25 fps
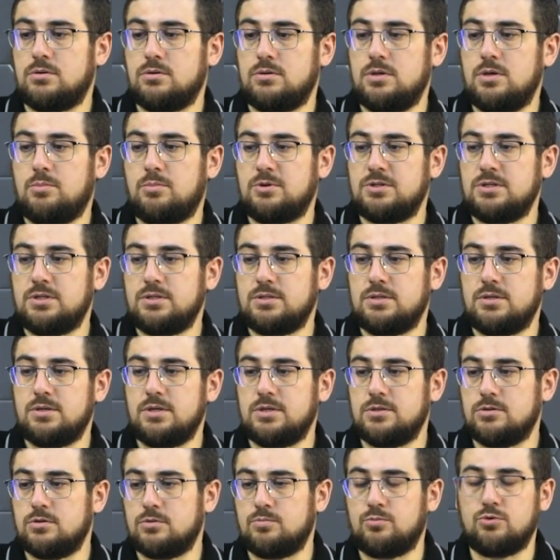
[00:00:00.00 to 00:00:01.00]
acting at
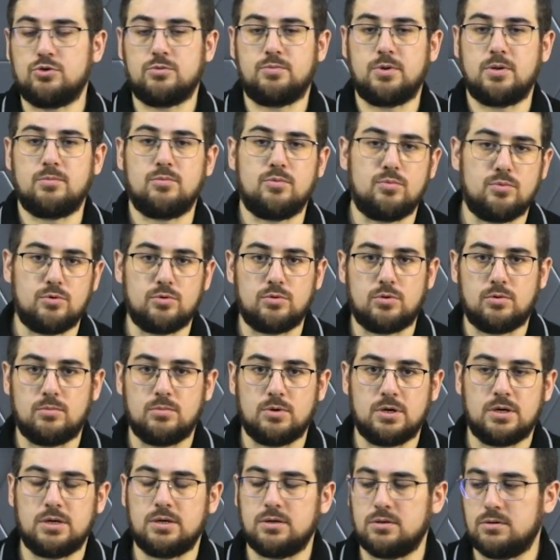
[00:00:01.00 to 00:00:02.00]
right angles to its
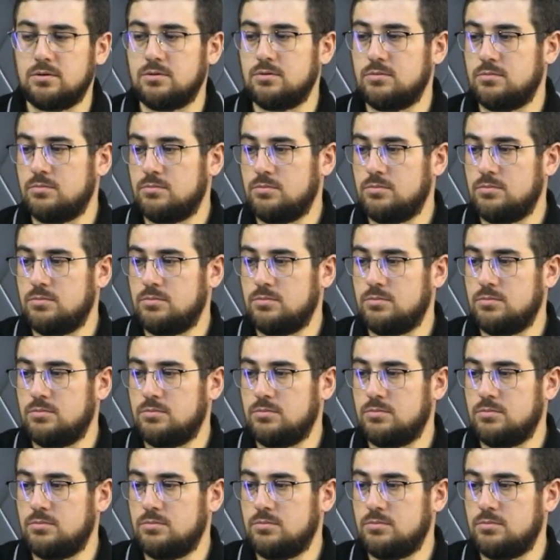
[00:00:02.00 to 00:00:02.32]
length.